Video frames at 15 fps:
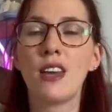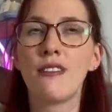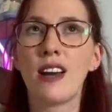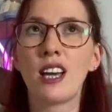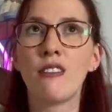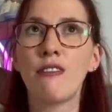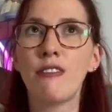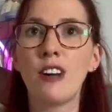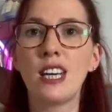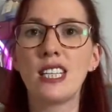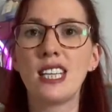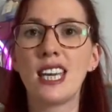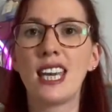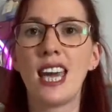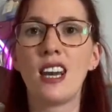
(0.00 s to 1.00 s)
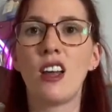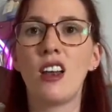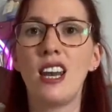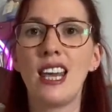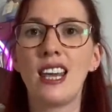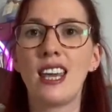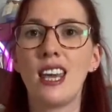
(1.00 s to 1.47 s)
If I can find it again, I'll
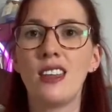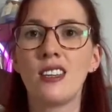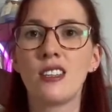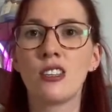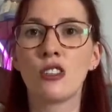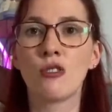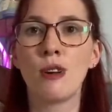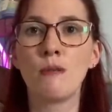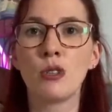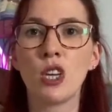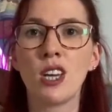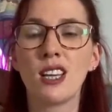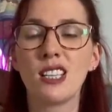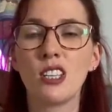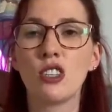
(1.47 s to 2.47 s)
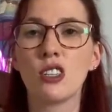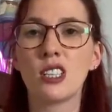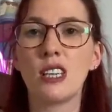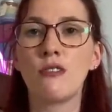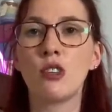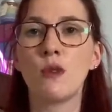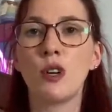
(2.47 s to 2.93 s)
link it in the description, because it just
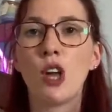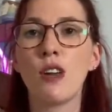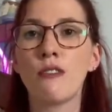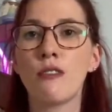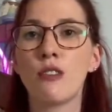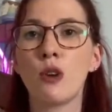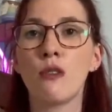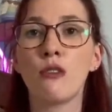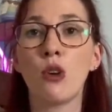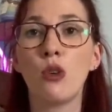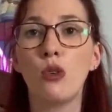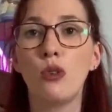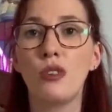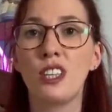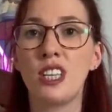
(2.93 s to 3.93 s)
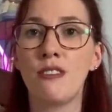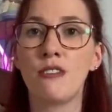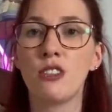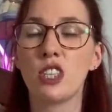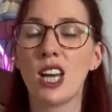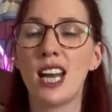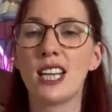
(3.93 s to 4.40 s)
gives you an overview of all the
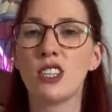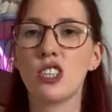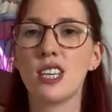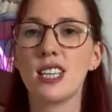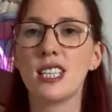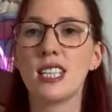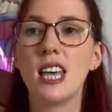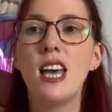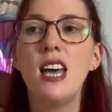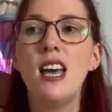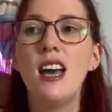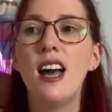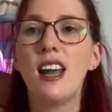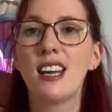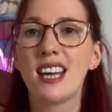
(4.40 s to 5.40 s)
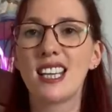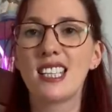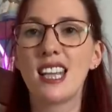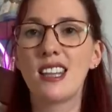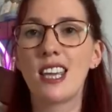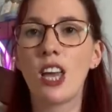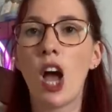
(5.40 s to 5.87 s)
different challenges. And like I
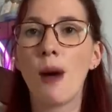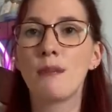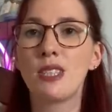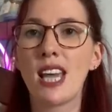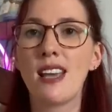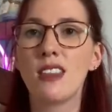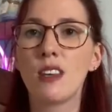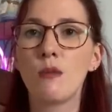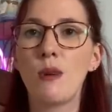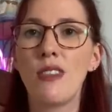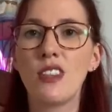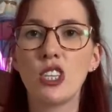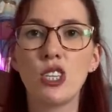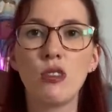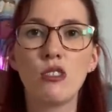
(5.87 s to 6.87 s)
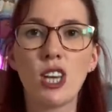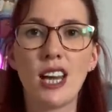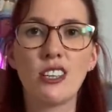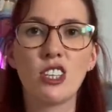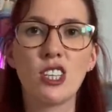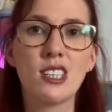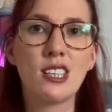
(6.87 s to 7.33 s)
said, they update them when there's new
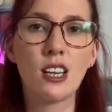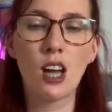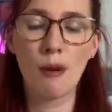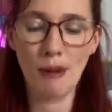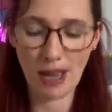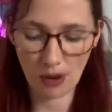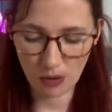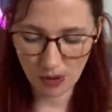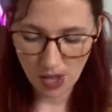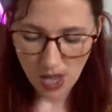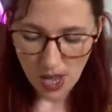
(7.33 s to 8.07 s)
challenges that come out.